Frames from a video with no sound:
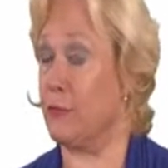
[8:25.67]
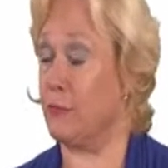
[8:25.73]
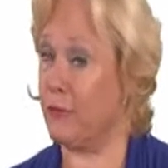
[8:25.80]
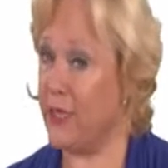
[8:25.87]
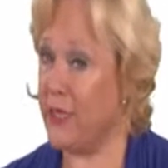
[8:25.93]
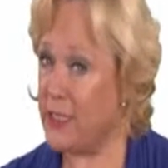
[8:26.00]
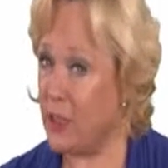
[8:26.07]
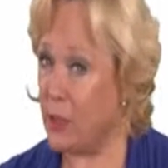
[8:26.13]

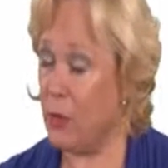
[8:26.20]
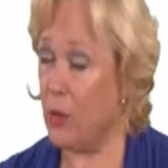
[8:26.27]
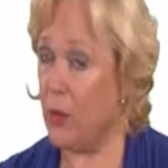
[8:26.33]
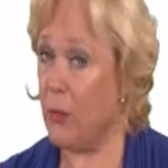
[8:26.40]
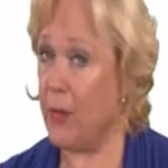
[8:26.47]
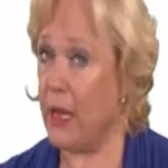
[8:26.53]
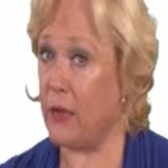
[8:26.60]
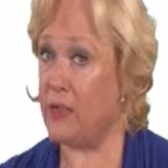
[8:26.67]
reasonable
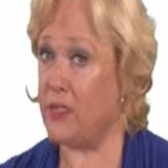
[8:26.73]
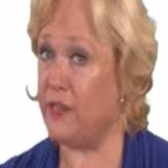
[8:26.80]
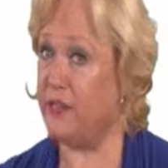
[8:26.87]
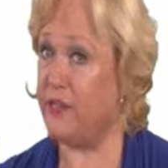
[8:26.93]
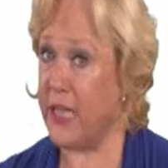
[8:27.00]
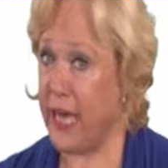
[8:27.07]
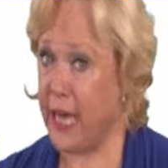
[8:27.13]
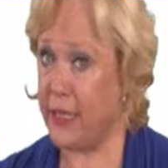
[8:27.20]
amounts
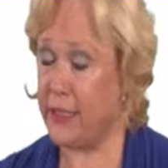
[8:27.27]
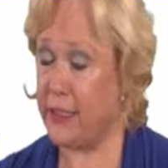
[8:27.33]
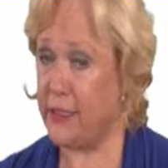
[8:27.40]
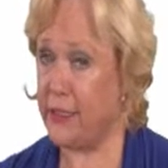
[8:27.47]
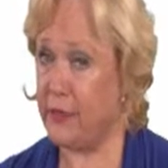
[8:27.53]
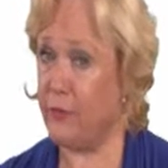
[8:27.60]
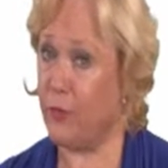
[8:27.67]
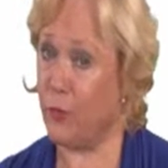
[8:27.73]
of debt
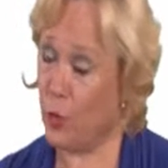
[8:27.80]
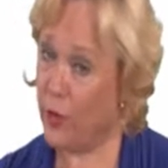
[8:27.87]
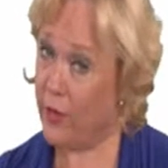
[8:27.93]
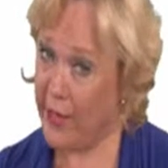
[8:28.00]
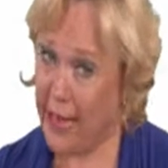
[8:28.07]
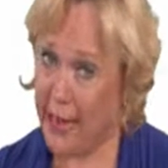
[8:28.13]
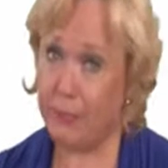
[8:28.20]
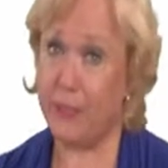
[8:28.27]
for
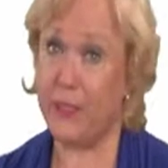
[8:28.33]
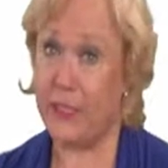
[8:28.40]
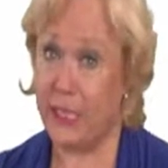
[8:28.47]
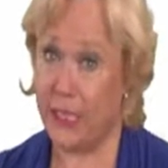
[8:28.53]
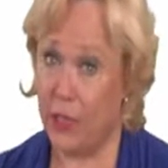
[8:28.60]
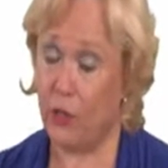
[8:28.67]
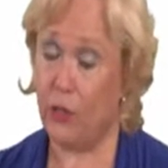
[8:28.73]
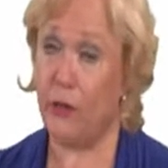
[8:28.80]
that
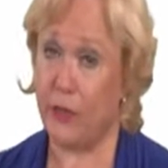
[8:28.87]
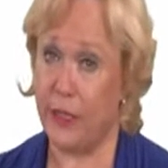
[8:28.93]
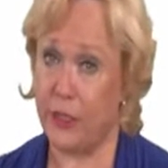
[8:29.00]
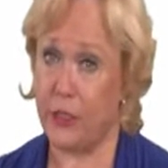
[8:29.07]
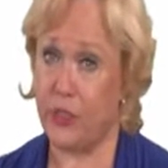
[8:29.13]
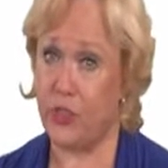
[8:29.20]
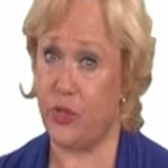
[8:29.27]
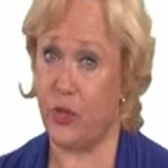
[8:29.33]
particular
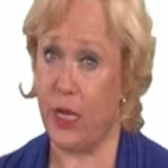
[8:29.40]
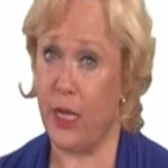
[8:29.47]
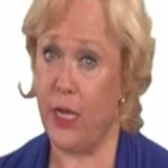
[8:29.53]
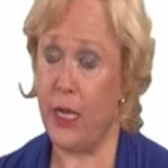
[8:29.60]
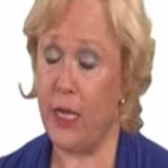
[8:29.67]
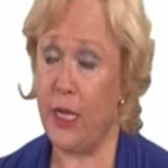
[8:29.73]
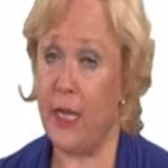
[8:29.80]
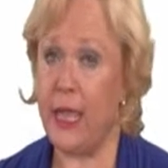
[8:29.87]
industry,
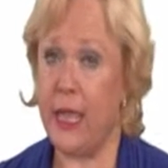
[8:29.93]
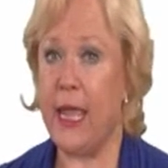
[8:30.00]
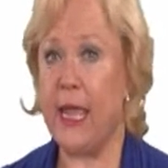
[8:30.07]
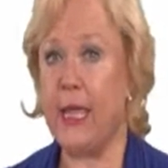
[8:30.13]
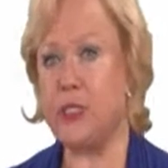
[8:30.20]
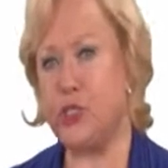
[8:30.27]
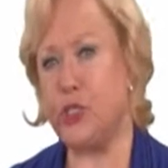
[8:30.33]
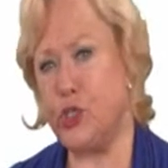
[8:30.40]

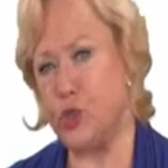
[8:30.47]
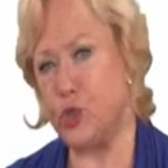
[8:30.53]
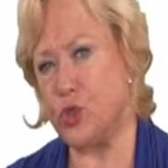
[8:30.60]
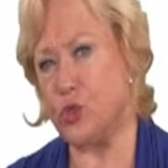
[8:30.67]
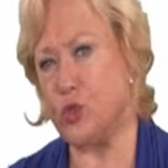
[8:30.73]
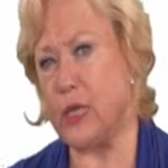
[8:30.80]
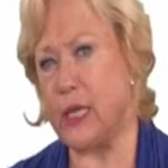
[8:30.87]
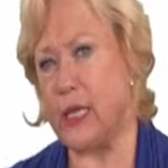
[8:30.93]
it's
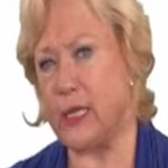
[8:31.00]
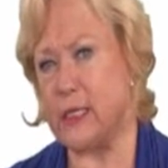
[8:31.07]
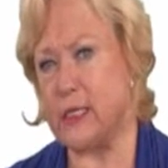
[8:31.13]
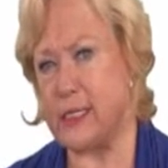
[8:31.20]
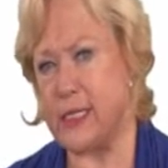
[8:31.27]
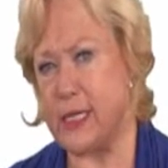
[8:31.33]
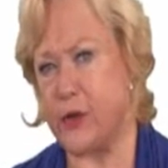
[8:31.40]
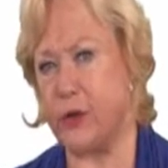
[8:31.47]
usually
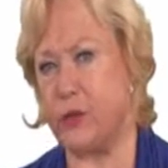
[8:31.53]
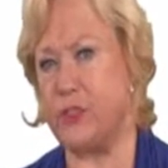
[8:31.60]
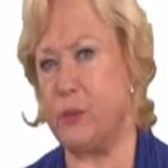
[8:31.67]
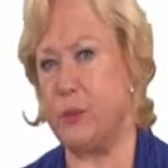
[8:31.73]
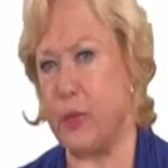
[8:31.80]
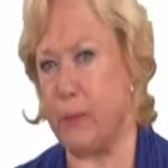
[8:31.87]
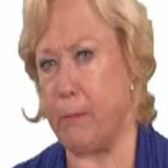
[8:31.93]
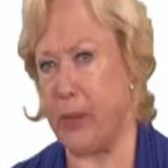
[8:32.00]
considered
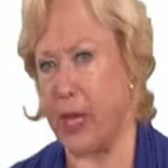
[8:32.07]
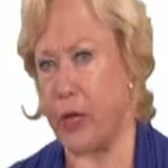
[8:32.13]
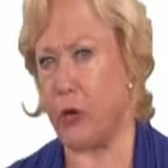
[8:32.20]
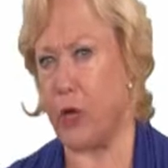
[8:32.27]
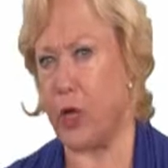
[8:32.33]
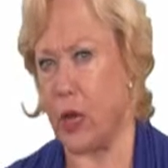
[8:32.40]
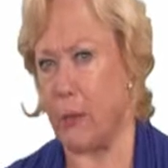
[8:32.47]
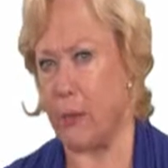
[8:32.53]
to be a
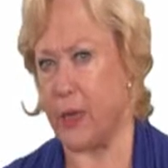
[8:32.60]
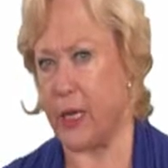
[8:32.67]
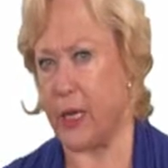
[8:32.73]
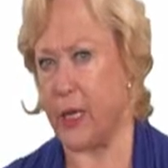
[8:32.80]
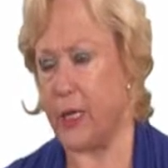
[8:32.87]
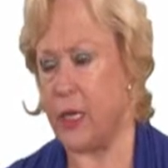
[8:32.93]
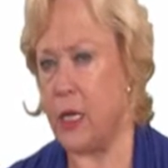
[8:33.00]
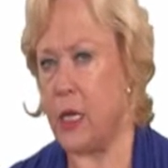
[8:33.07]
better company.